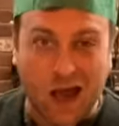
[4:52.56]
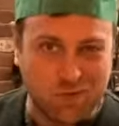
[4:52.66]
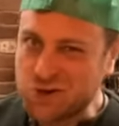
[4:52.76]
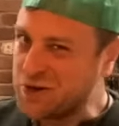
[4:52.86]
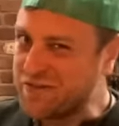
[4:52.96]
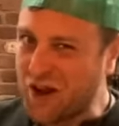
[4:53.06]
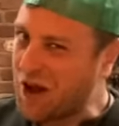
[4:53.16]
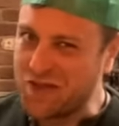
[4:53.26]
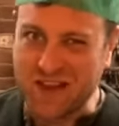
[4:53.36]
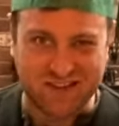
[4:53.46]
I'm sure you've
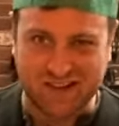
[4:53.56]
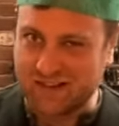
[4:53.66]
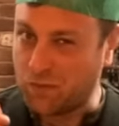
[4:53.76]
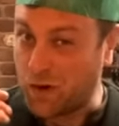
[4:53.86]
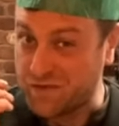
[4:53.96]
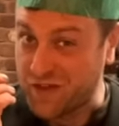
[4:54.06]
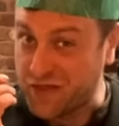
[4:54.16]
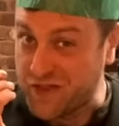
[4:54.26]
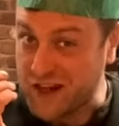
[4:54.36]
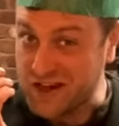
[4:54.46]
heard this. It's one of the
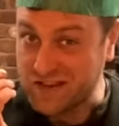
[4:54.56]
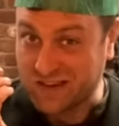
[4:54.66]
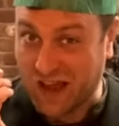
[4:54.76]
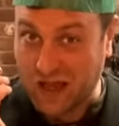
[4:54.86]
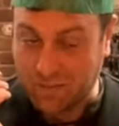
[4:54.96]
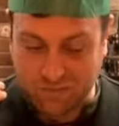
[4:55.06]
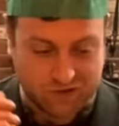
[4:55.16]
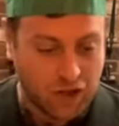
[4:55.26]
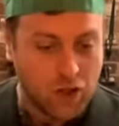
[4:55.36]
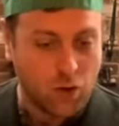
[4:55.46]
thin
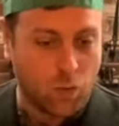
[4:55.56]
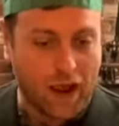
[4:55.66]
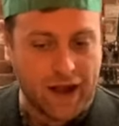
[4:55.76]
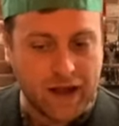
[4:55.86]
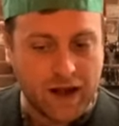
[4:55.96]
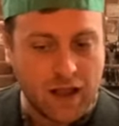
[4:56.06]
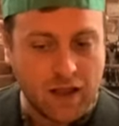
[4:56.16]
times when